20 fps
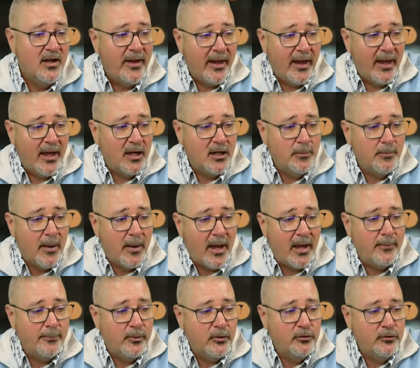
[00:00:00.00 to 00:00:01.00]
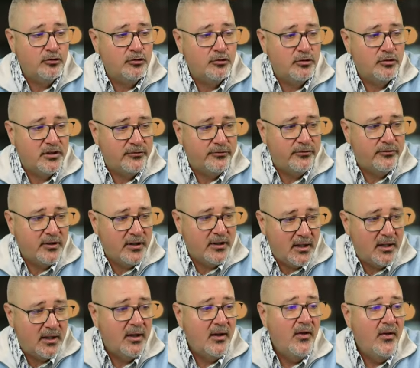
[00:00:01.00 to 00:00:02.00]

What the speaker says: and my birth certificate,